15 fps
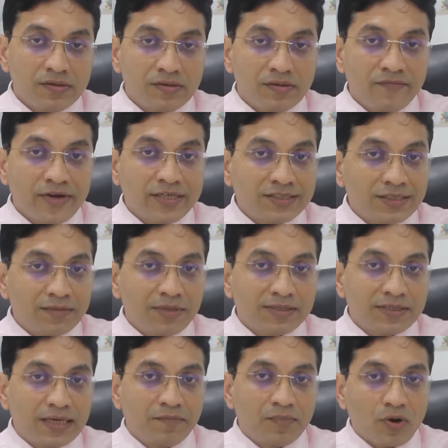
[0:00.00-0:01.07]

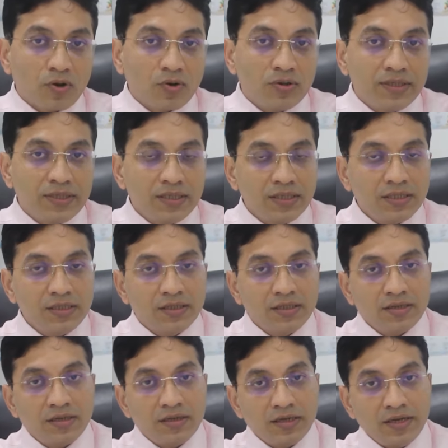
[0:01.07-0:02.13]
vegetables like broccoli.
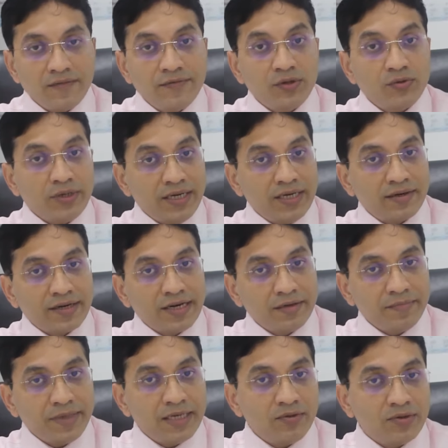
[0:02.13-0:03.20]
If you eat
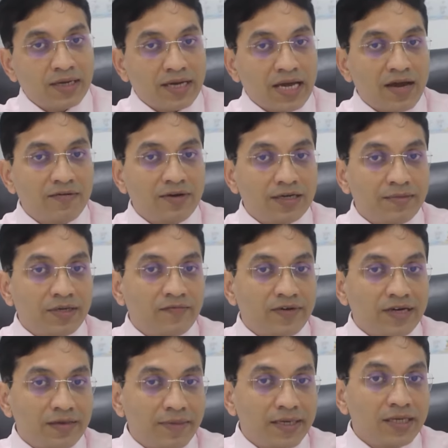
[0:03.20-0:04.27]
red meat, you can have a little bit of
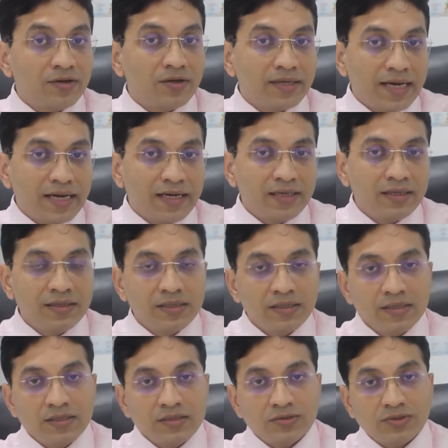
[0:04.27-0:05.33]
red meat in your diet.
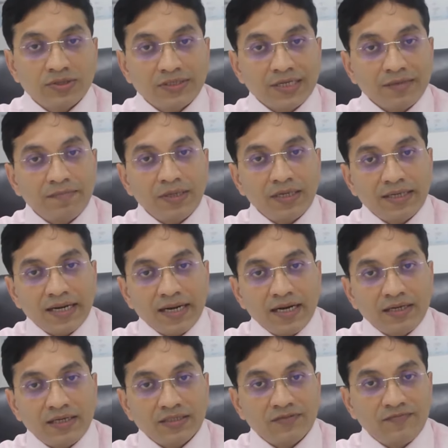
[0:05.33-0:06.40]
So staple
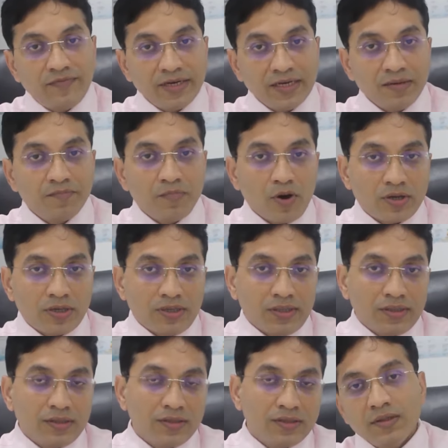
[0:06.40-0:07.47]
diet is very
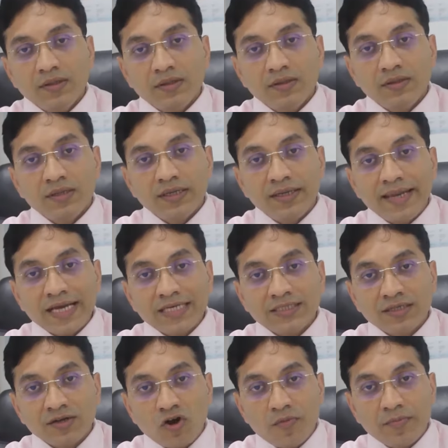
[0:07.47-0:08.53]
important. The
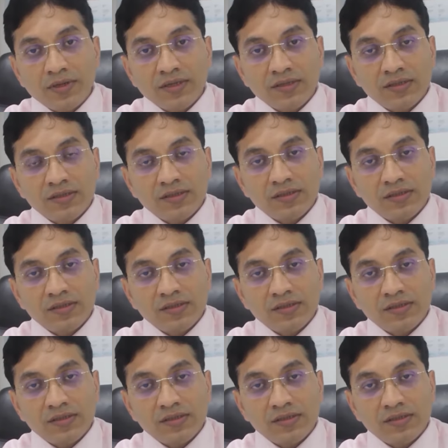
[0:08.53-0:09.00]
next common